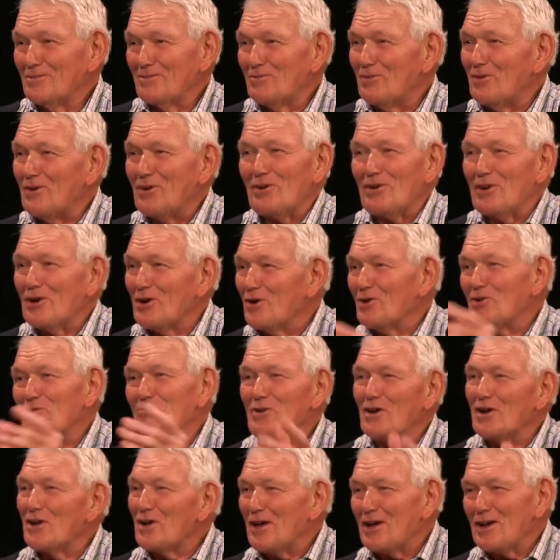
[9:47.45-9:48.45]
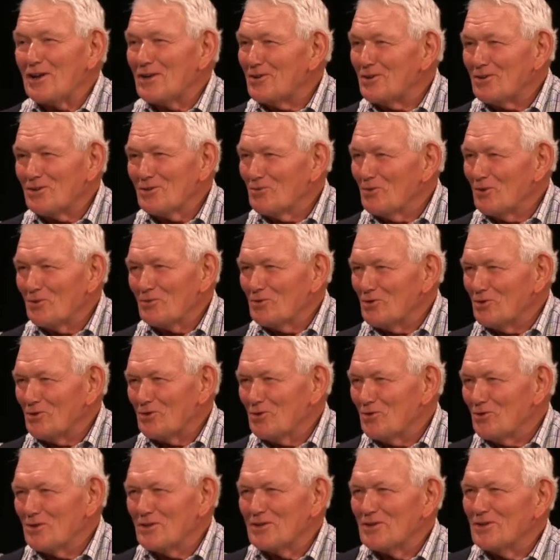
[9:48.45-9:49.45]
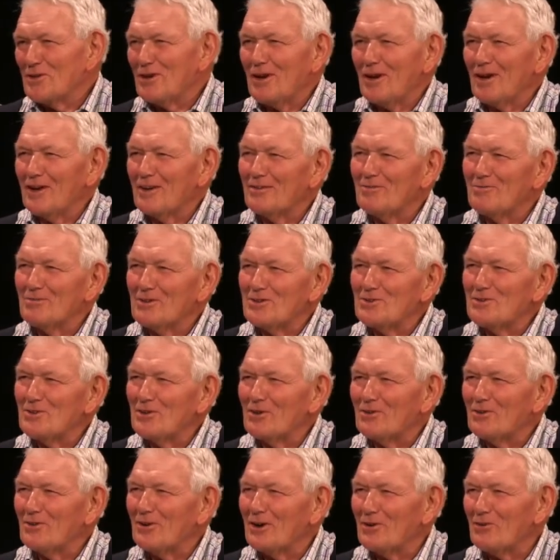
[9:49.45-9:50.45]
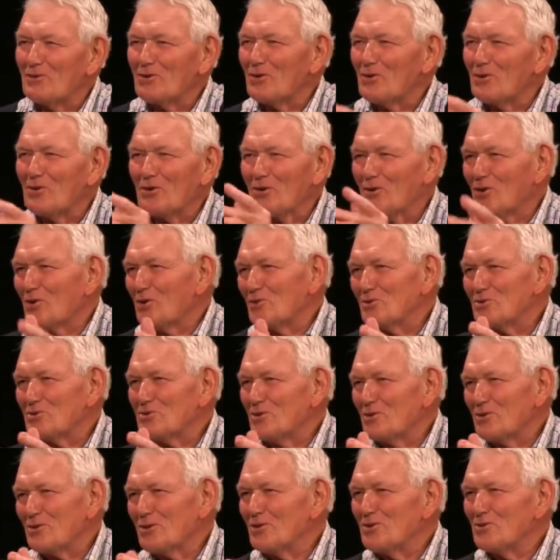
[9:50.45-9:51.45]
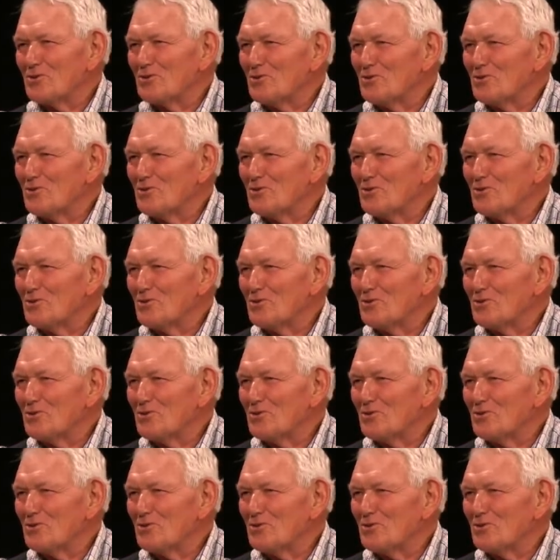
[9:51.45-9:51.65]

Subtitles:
Very unrelated to what we're doing today. But you know how it all goes, the things that